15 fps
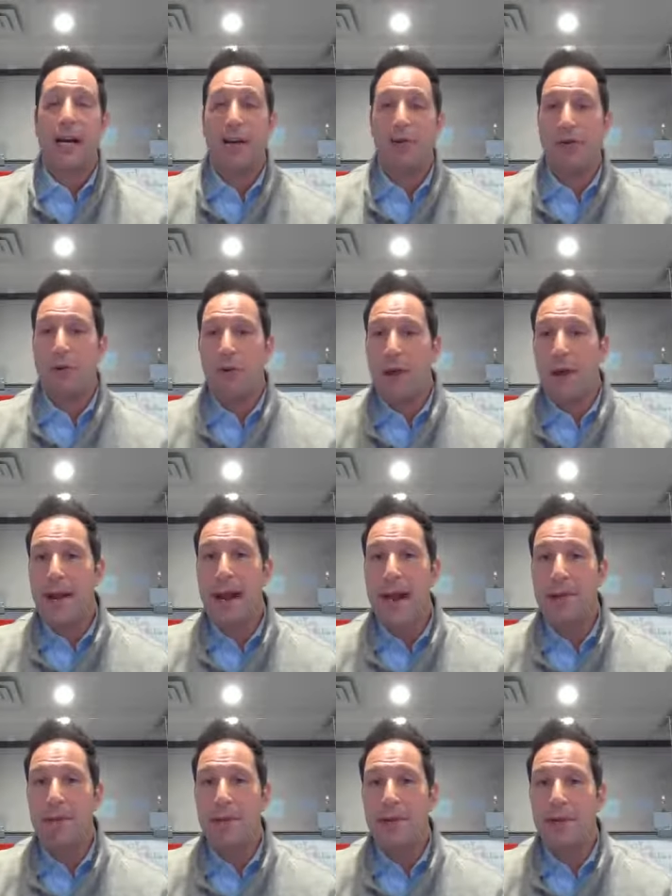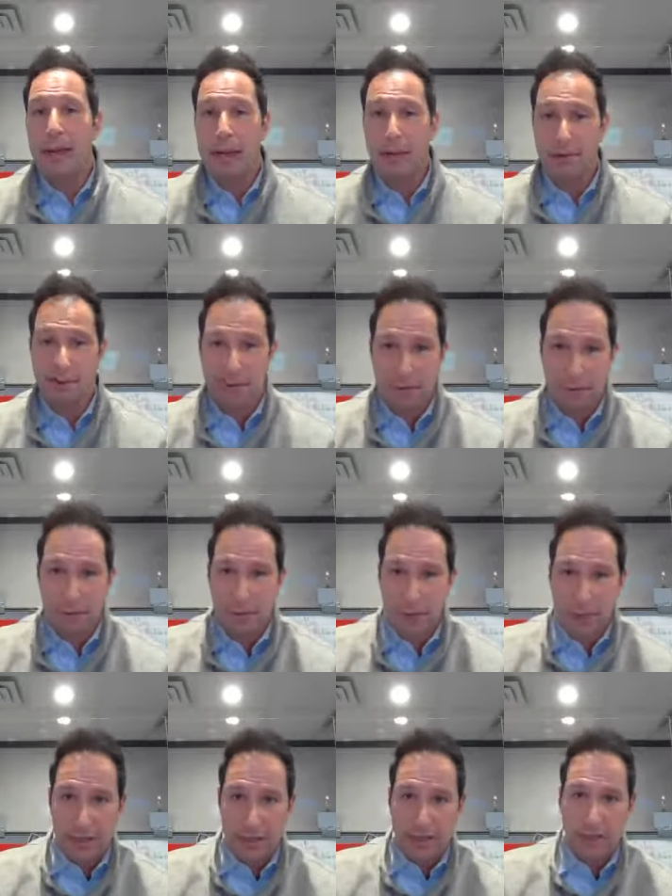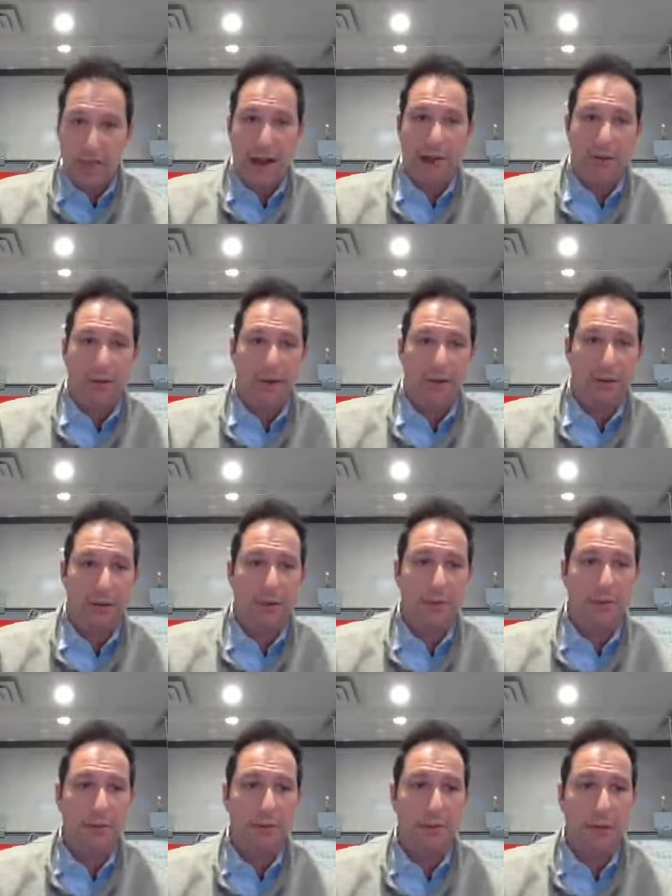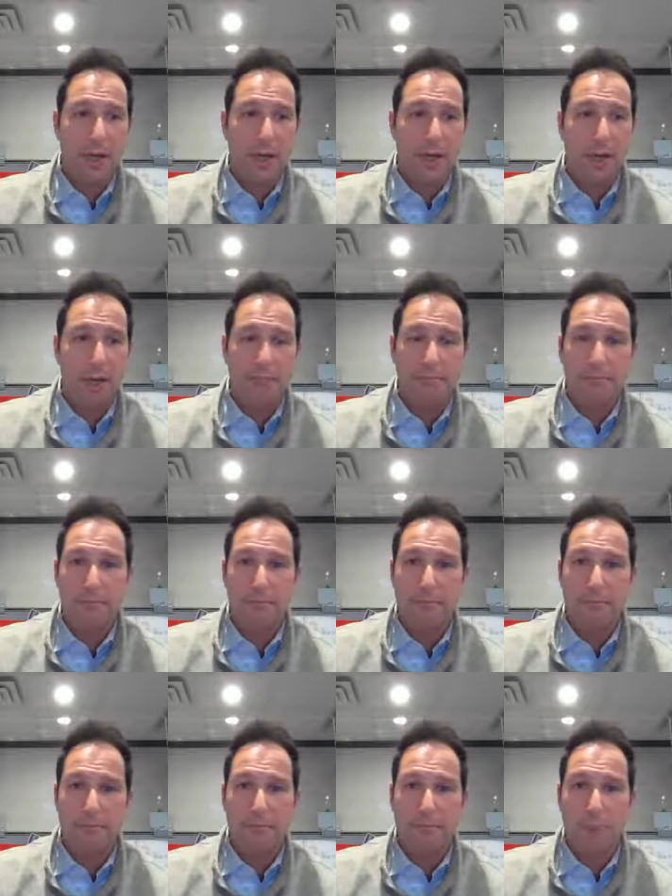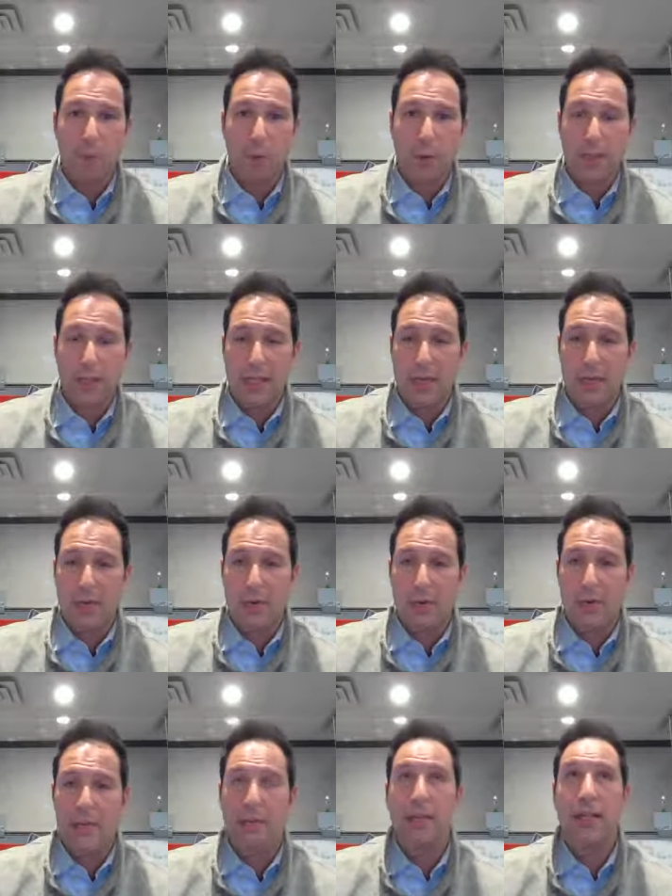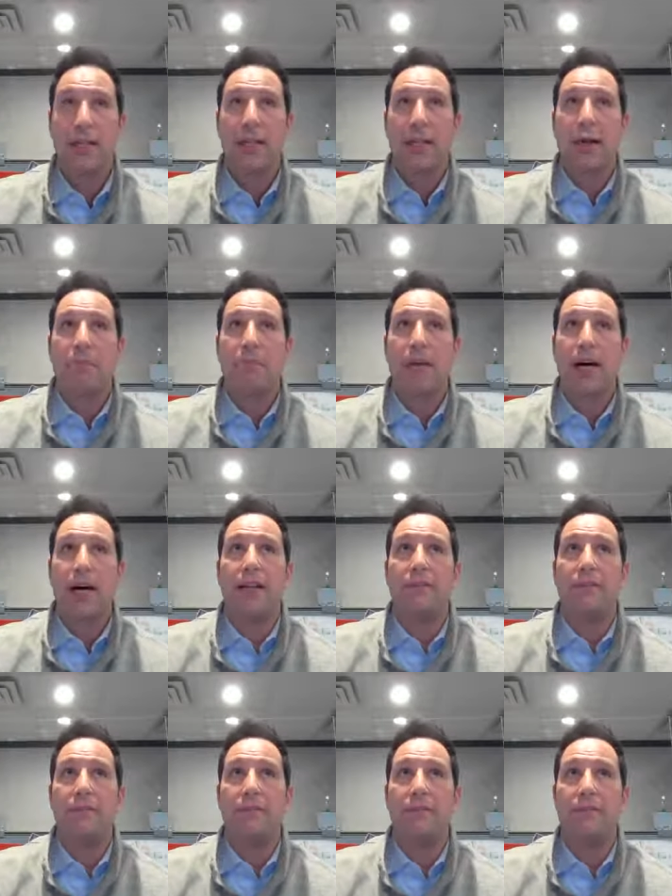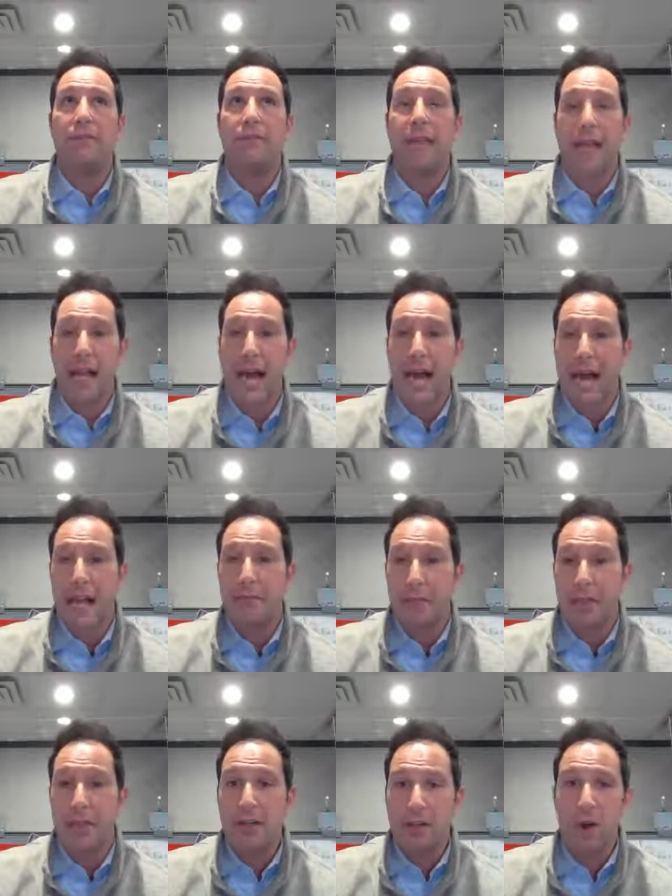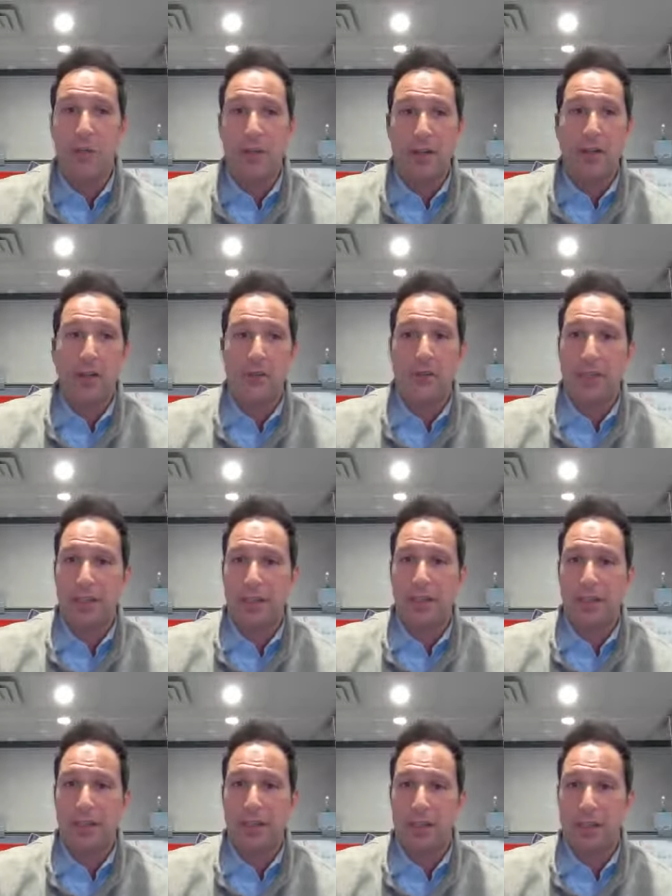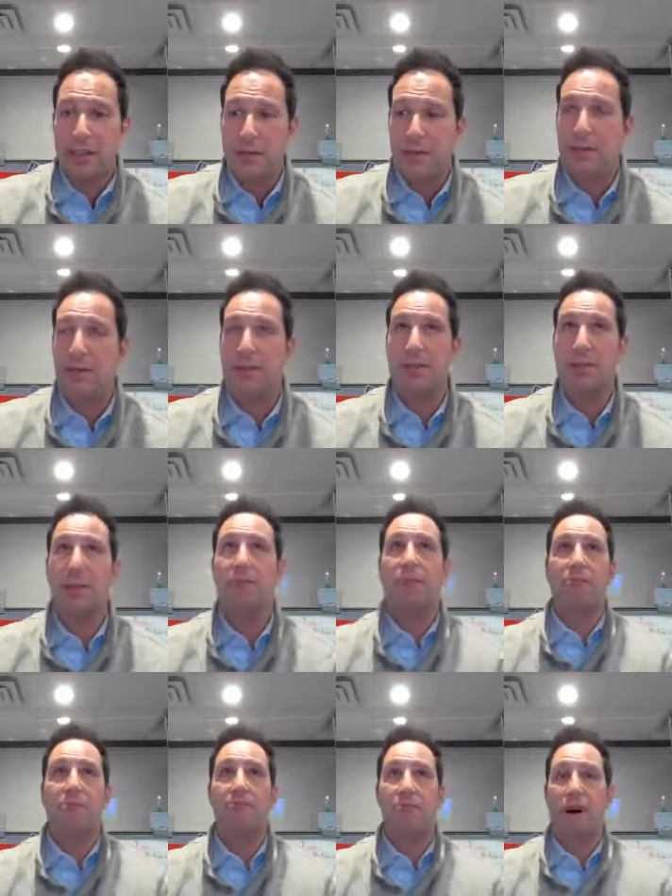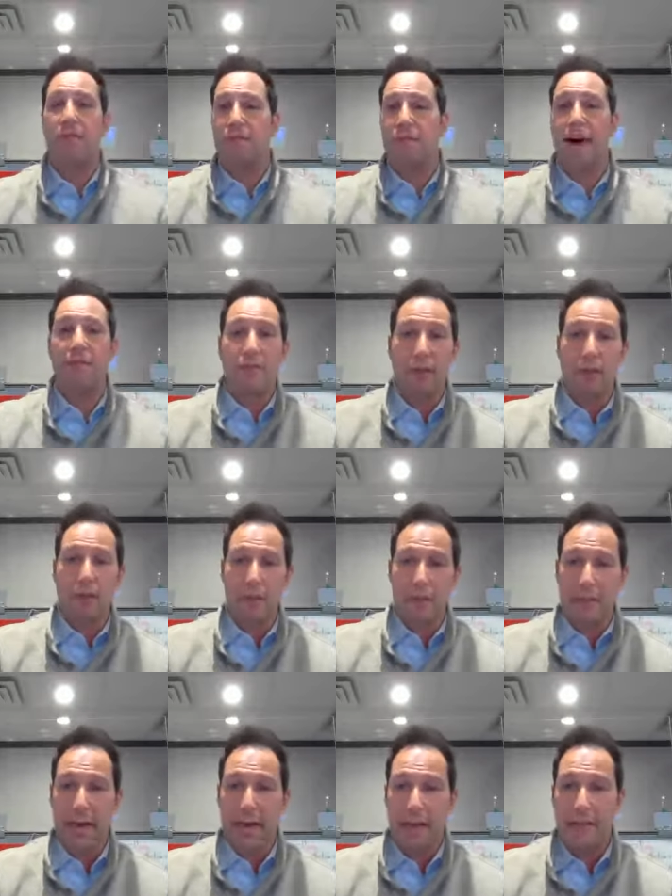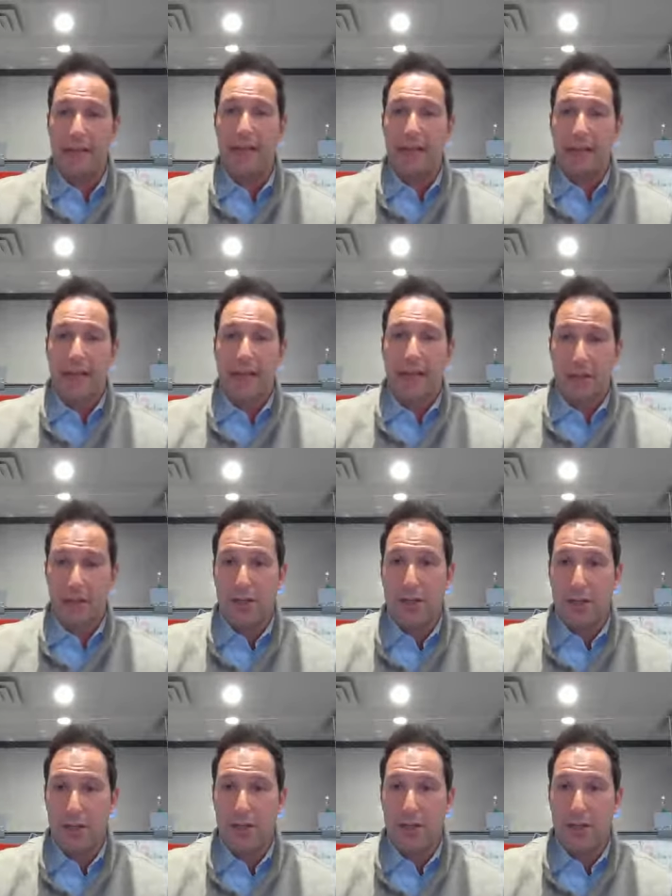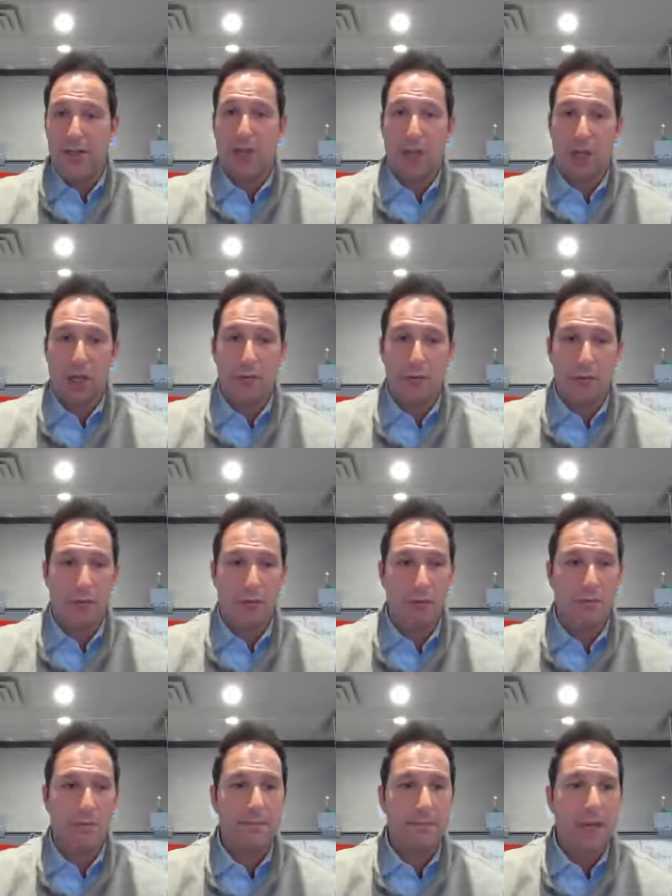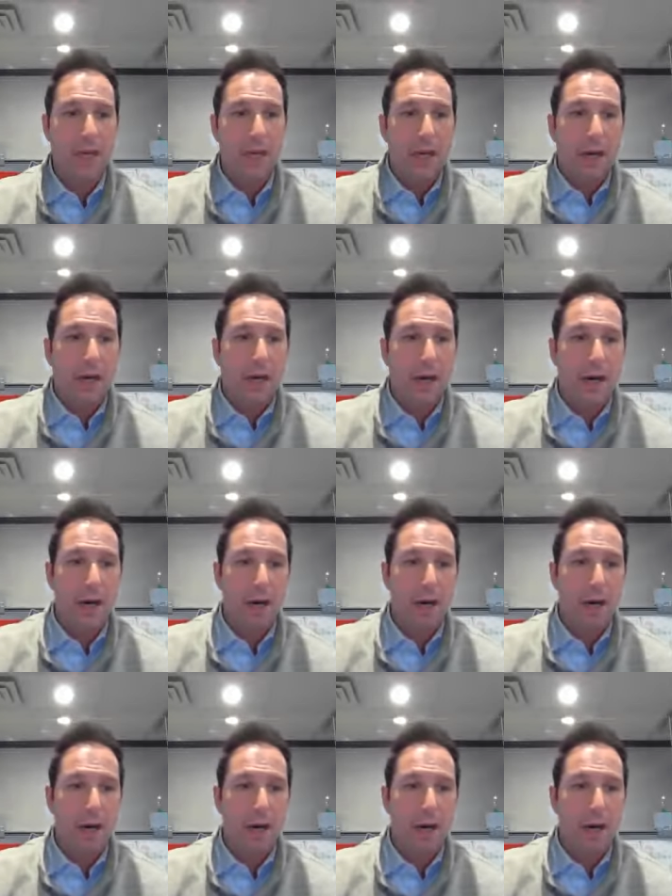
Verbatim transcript: I don't know what happened. I don't know if it was a different route. I don't know. Um, what the issue was, but he had Adam Thielen open. The receive the, the DB was giving him about five yards pad, and he could have hit him, but he overthrew him.